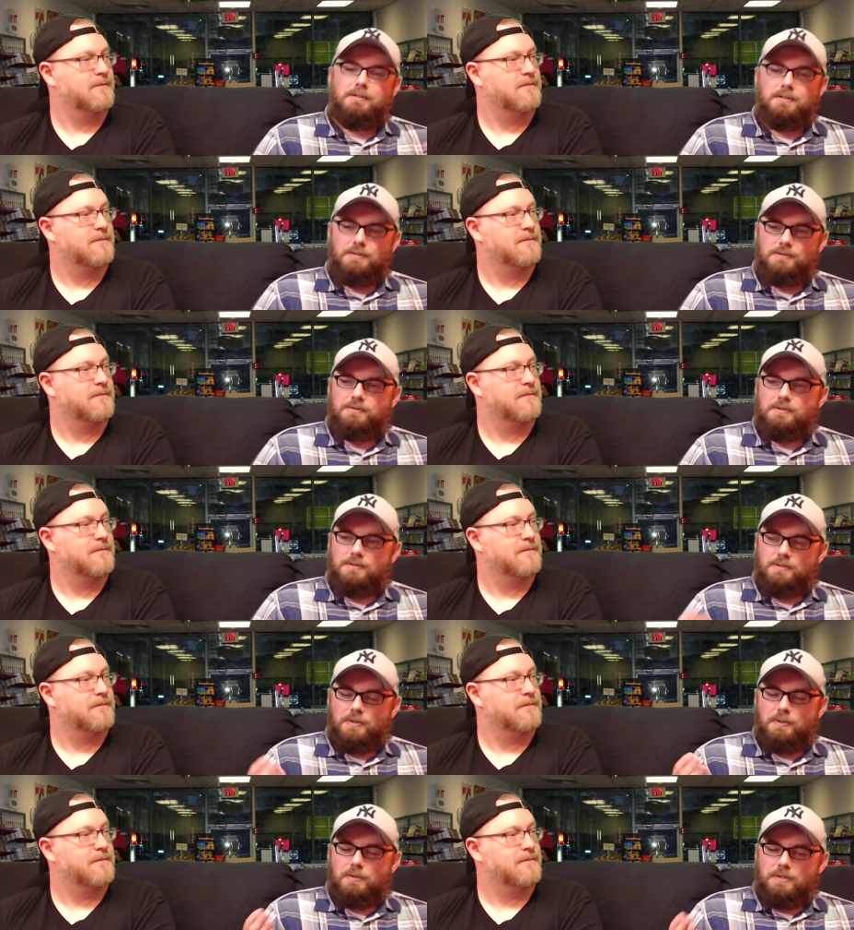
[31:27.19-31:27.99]
Speaker 1: he's
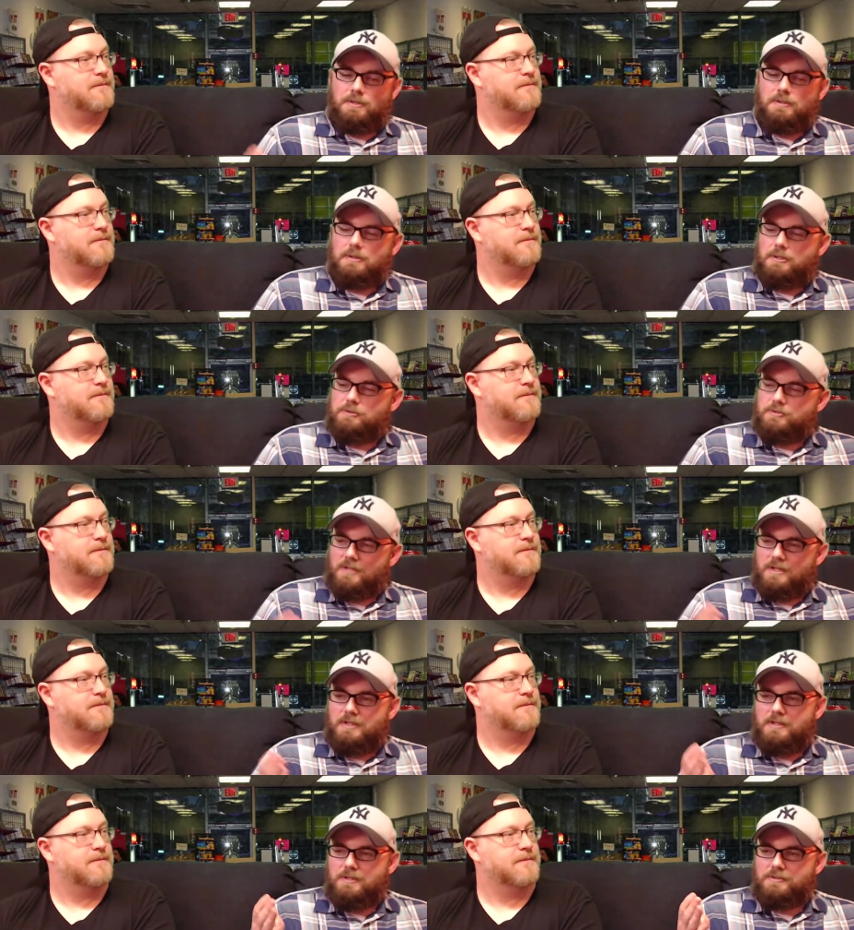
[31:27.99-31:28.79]
you know, he, like you
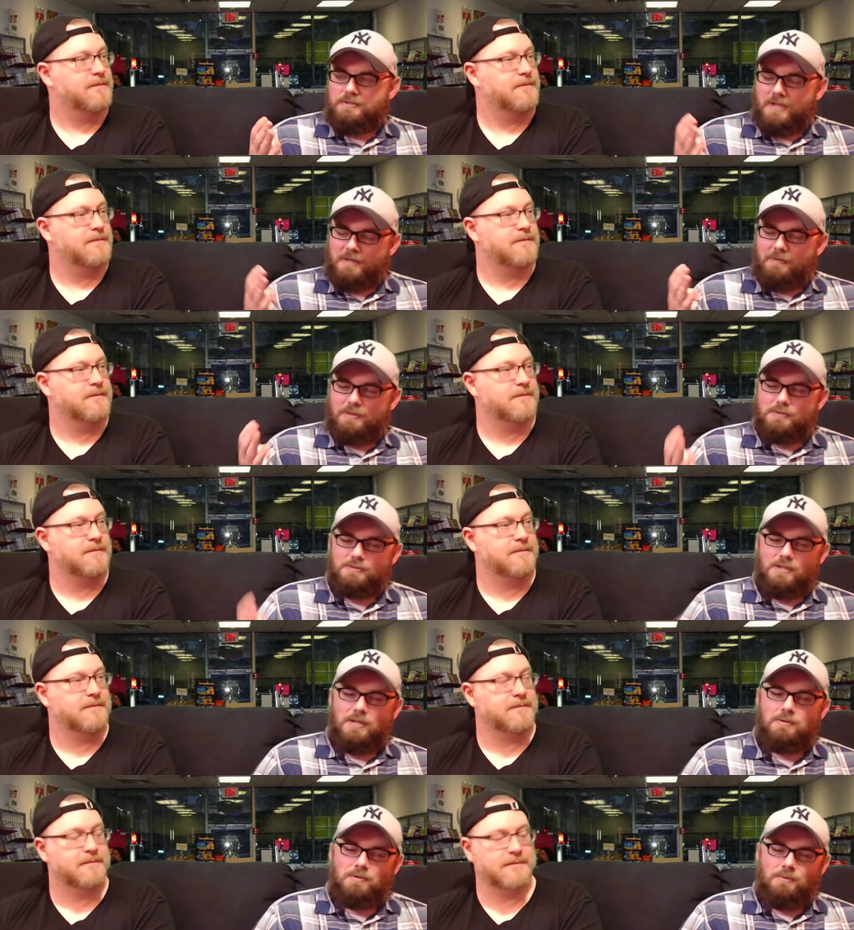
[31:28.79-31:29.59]
said, he is kind of like a
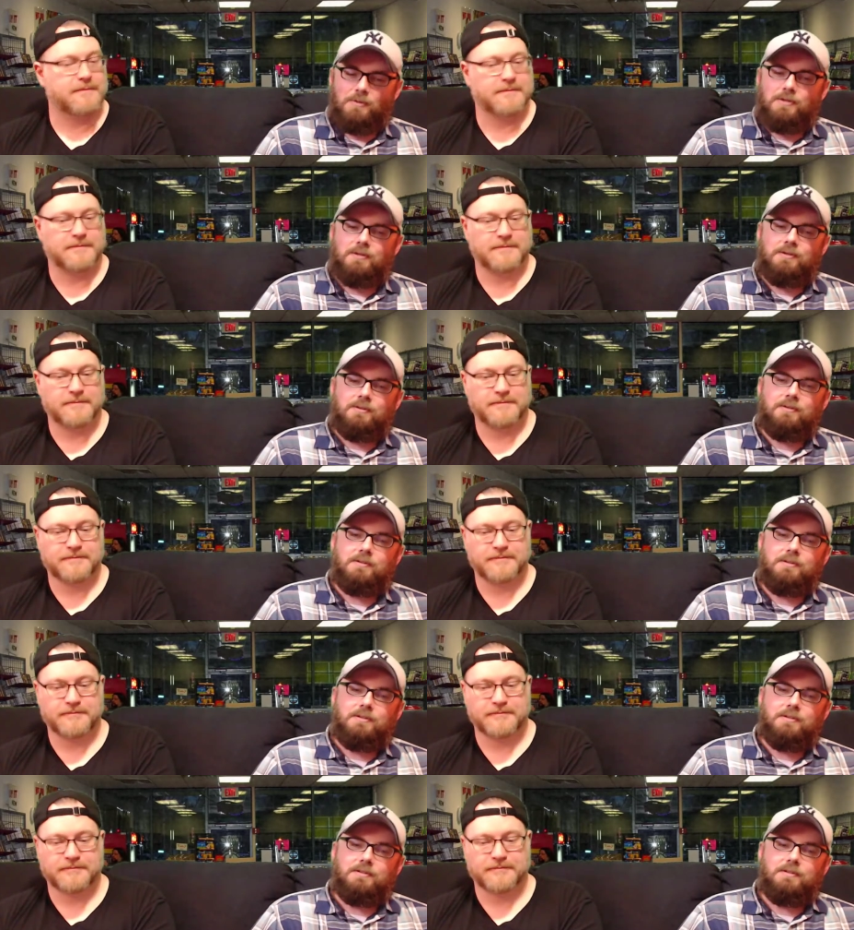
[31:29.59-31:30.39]
stand-up
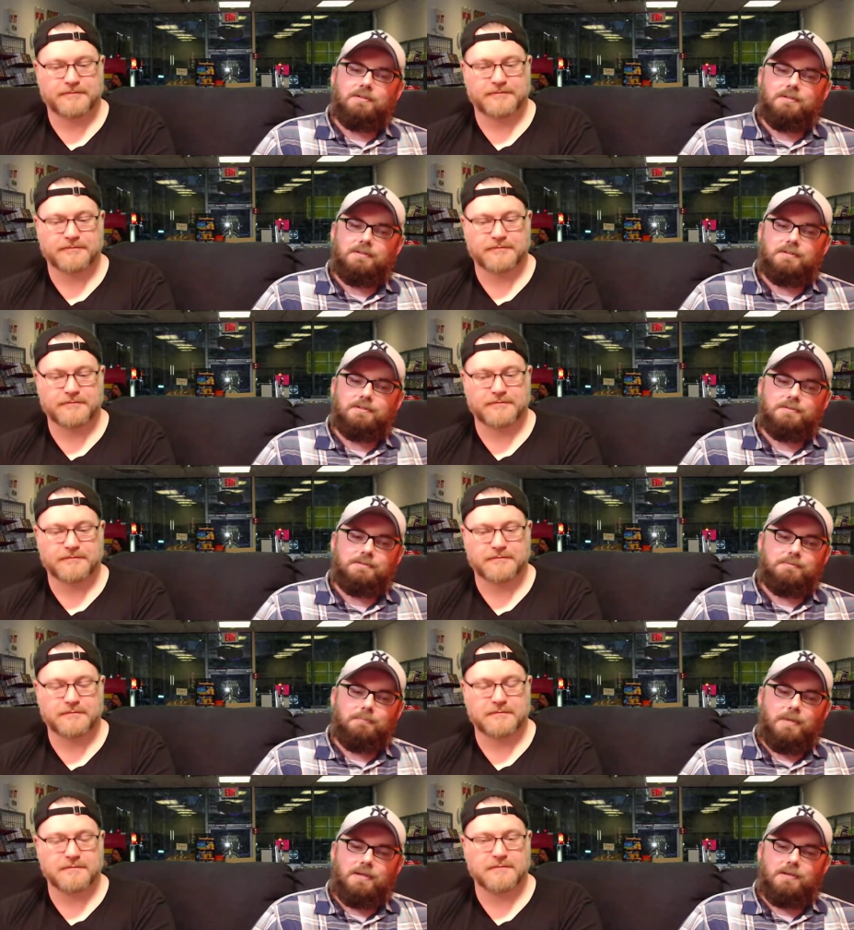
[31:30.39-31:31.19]
comedian. He
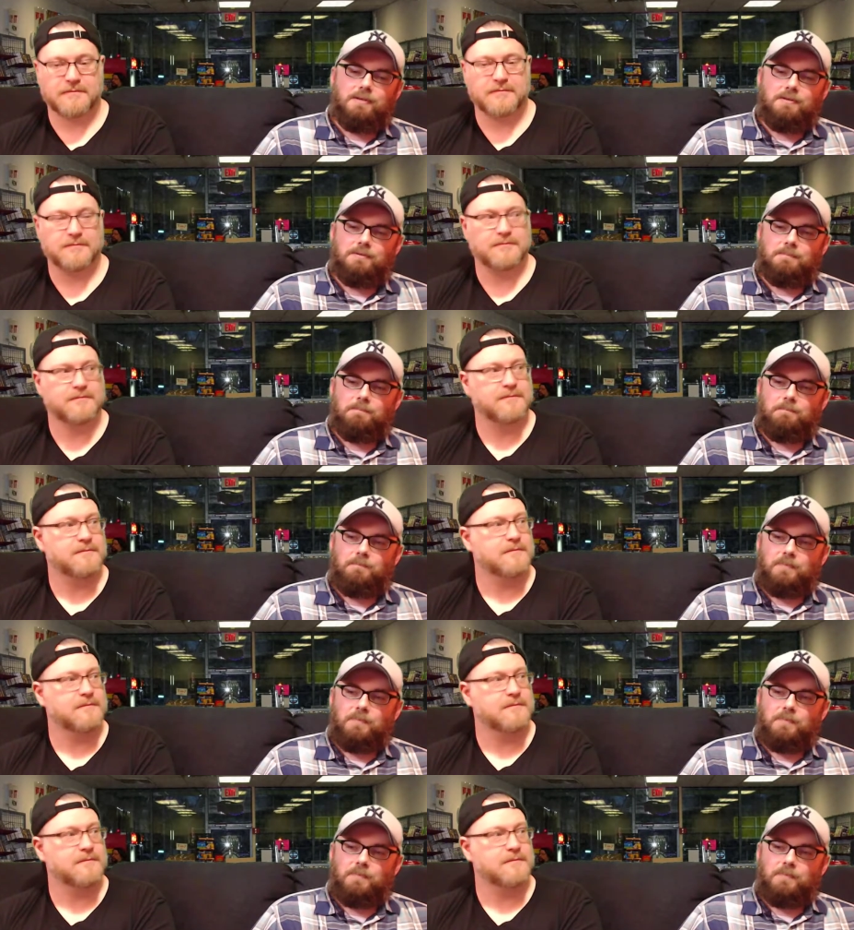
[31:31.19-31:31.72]
is making